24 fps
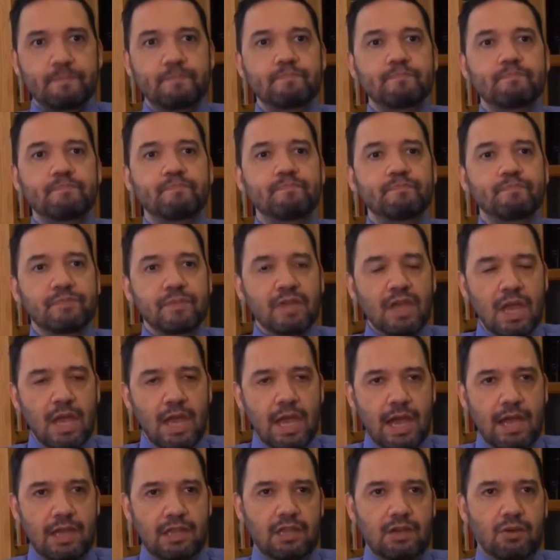All right.
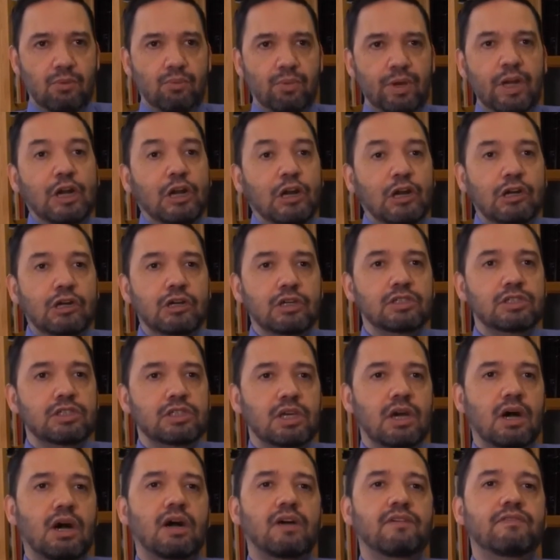And the
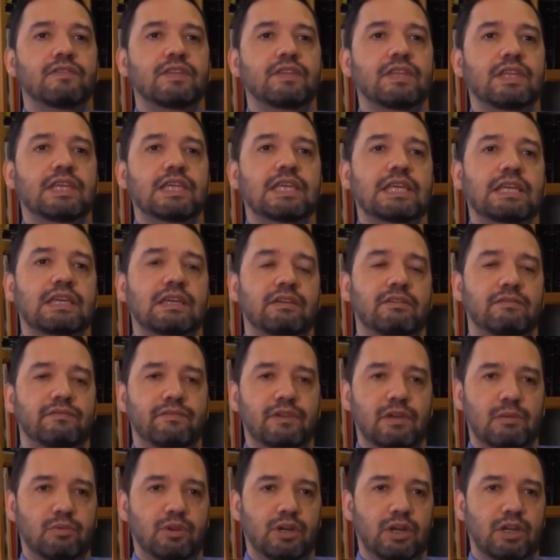winners of the
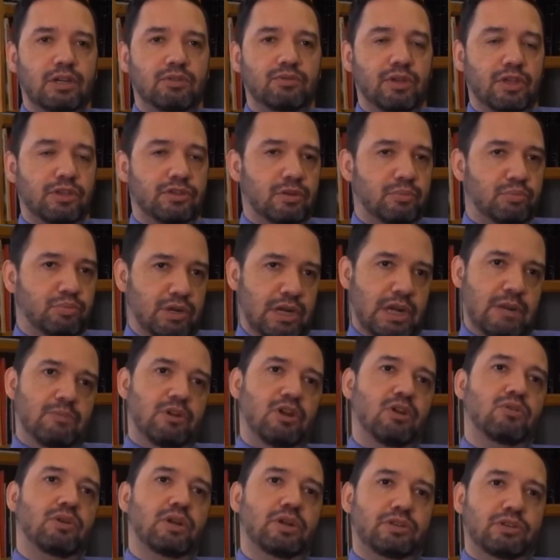February twenty-third
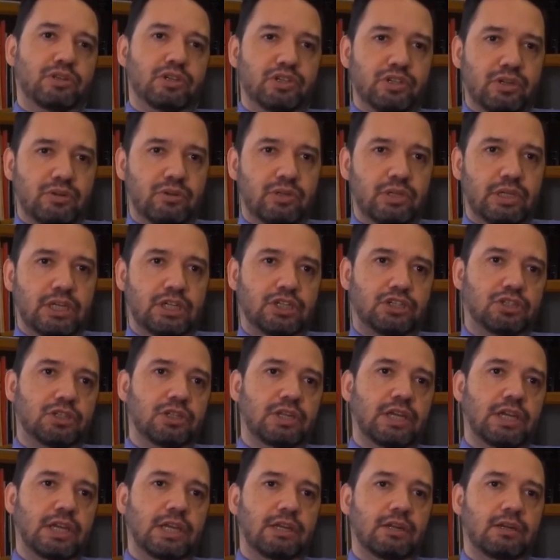primary want the general
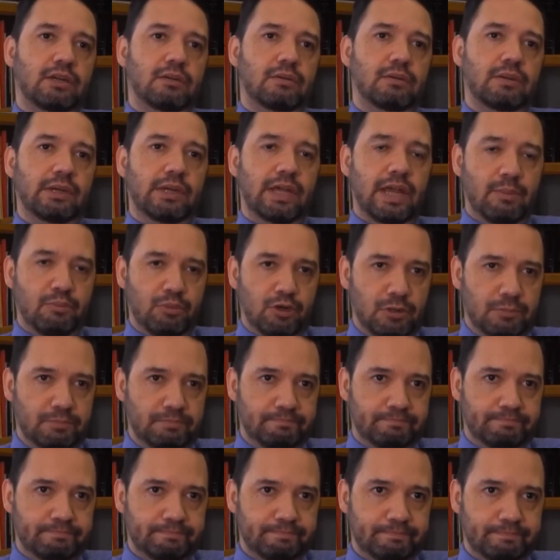election in
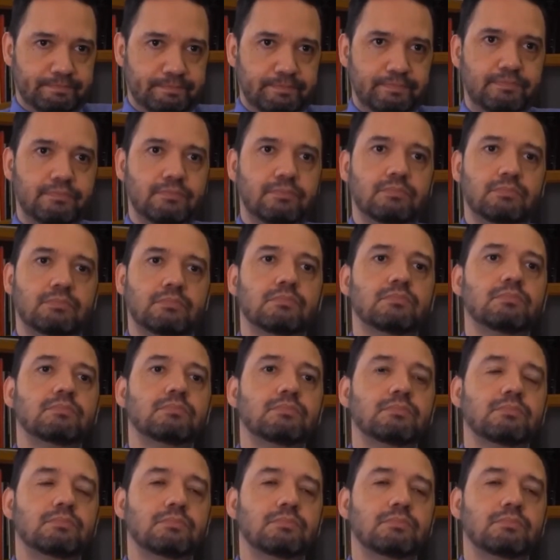April.